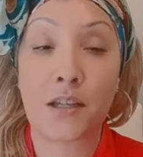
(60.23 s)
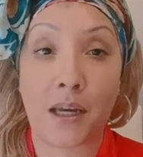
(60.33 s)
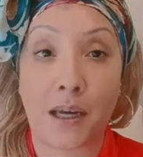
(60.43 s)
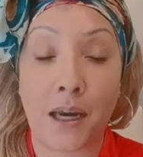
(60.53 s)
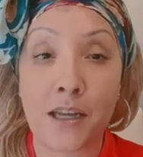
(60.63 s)

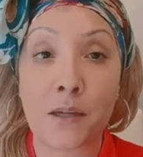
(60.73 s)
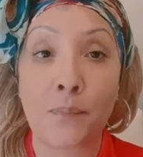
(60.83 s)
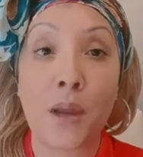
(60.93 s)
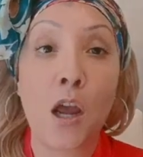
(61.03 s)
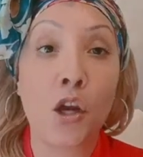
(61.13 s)
ticket,
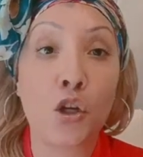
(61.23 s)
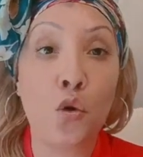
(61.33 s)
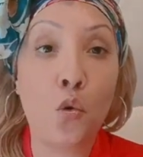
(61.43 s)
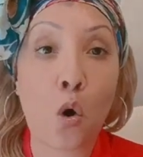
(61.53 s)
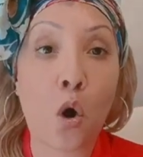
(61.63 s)

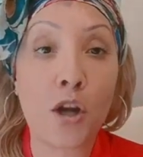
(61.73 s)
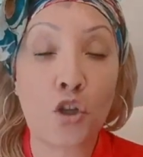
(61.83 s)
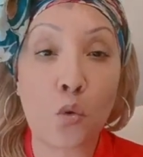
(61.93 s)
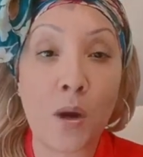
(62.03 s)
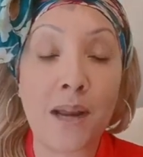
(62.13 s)
you are
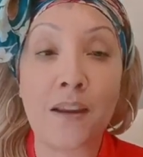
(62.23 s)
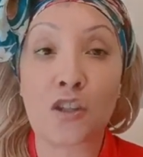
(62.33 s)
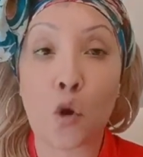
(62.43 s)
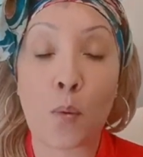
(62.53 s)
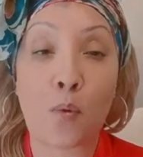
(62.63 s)
joining the
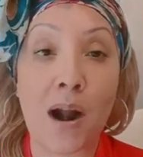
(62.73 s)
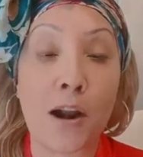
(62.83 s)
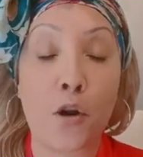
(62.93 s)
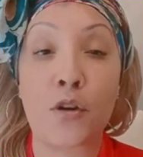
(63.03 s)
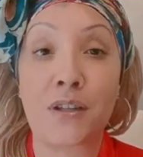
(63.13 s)
Sole
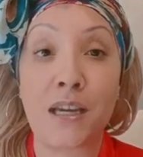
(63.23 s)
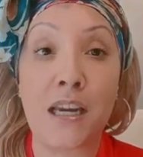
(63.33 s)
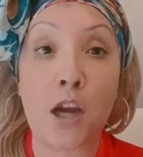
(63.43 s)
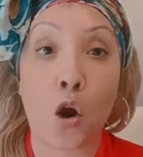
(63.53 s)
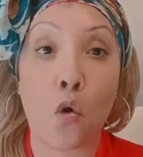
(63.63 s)
Proprietor
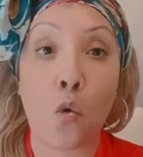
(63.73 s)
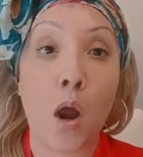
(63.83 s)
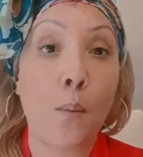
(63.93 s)
CEO